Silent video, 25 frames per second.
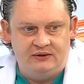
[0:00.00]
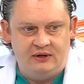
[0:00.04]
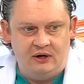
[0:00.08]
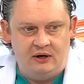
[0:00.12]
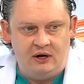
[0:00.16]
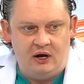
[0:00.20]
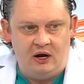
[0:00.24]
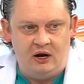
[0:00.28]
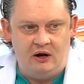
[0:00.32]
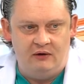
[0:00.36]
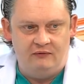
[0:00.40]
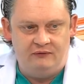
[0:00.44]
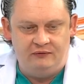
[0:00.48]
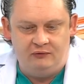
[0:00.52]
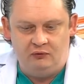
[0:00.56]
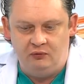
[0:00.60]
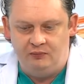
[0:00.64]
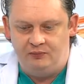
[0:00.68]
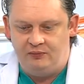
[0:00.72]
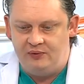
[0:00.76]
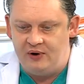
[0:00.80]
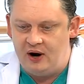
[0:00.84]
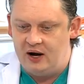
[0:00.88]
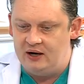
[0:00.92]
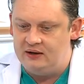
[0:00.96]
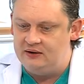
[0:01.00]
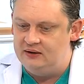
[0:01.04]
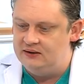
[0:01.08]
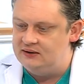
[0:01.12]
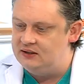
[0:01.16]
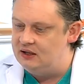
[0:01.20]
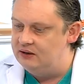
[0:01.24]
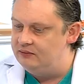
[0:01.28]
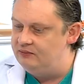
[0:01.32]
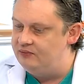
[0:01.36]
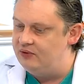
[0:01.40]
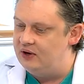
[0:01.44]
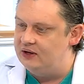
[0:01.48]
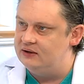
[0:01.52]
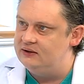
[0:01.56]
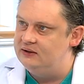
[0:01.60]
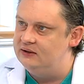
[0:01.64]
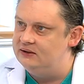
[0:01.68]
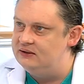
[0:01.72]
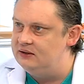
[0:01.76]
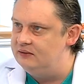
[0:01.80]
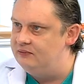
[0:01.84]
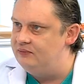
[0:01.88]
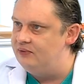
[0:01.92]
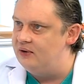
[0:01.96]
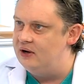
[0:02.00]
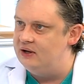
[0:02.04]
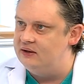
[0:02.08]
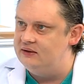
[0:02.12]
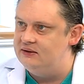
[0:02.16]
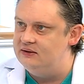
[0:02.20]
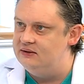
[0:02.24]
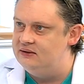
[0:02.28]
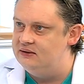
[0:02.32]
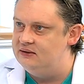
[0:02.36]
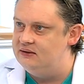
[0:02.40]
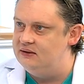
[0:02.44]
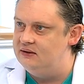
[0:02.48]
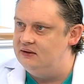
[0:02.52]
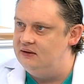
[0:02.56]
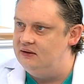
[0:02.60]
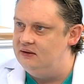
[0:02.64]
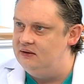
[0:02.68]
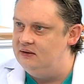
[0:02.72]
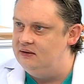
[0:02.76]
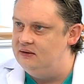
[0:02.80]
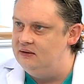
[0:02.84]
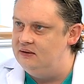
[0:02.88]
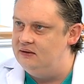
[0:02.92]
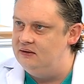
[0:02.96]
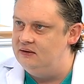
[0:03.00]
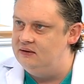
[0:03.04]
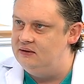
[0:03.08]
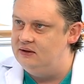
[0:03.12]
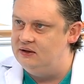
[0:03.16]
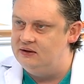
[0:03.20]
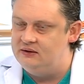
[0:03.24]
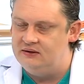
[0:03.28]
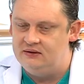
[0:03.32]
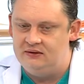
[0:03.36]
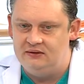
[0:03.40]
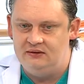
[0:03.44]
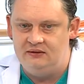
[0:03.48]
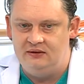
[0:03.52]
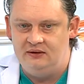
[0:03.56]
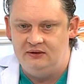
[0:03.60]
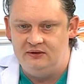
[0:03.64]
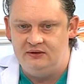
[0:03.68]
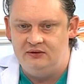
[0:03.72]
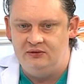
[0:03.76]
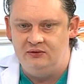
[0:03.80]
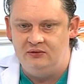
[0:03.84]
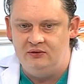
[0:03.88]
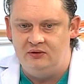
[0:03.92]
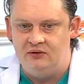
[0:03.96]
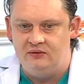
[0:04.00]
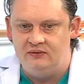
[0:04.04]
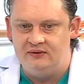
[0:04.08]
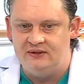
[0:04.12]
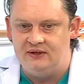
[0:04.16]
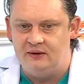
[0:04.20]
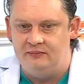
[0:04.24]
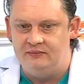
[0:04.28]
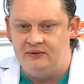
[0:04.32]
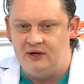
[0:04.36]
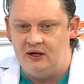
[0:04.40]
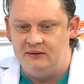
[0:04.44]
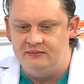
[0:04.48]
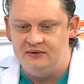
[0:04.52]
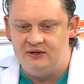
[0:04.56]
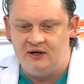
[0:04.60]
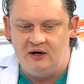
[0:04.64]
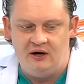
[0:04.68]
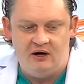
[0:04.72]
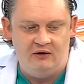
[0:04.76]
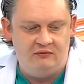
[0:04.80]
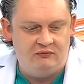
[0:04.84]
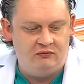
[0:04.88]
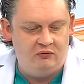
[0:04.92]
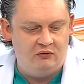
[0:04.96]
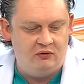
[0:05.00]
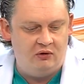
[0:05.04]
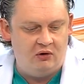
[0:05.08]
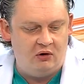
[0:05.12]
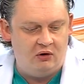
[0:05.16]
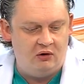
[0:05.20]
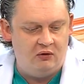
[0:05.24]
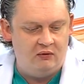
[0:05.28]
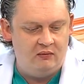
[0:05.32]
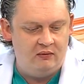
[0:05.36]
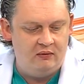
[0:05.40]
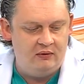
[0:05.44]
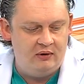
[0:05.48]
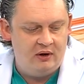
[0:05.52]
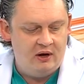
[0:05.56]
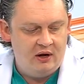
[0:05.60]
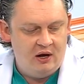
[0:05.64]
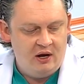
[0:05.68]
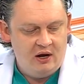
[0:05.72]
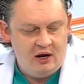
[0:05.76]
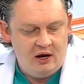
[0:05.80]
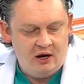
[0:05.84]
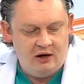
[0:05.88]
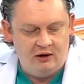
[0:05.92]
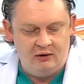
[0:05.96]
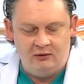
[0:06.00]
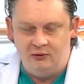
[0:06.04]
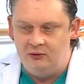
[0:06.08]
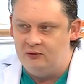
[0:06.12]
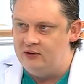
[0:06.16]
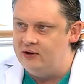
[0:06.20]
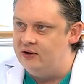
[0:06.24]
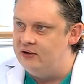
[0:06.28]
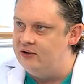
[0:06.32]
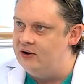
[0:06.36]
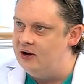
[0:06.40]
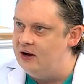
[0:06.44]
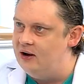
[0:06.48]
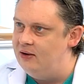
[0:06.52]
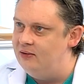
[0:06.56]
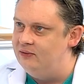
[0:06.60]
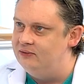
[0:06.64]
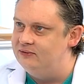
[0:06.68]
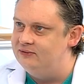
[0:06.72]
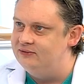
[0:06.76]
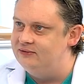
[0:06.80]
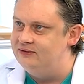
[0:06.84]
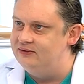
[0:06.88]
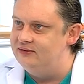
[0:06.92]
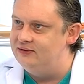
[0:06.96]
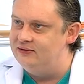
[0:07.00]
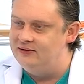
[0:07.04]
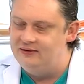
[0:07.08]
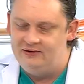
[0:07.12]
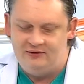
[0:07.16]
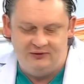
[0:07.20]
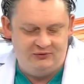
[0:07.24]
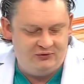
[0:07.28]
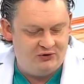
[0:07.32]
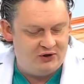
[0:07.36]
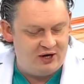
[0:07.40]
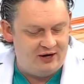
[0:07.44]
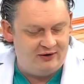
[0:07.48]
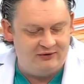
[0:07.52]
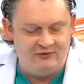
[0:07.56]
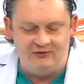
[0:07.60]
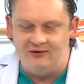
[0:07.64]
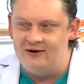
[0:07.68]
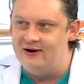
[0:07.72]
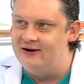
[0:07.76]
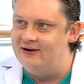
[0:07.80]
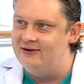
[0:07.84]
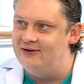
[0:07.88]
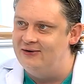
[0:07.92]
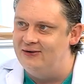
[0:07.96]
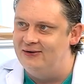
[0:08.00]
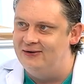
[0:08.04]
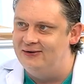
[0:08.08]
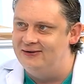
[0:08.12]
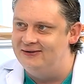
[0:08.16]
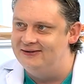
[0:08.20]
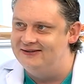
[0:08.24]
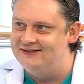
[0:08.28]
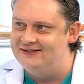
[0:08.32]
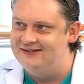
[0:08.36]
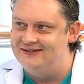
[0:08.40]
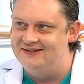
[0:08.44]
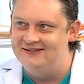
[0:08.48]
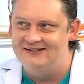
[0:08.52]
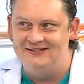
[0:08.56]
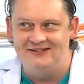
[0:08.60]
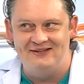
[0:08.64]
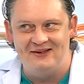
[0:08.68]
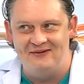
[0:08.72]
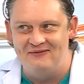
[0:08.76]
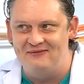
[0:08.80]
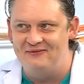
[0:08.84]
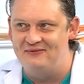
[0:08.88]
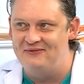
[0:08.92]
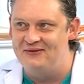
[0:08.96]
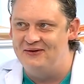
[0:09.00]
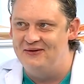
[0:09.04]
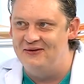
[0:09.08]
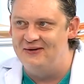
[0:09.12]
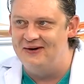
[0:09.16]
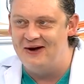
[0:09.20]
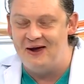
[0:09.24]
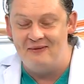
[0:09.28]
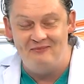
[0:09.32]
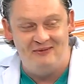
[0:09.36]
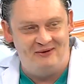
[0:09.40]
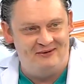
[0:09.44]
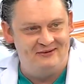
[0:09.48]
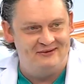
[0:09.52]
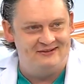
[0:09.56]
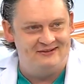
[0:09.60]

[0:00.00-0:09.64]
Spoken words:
have to practice and practice and practice. That's you know, sometimes I have to go and look around, check the records. Is it everything okay? Because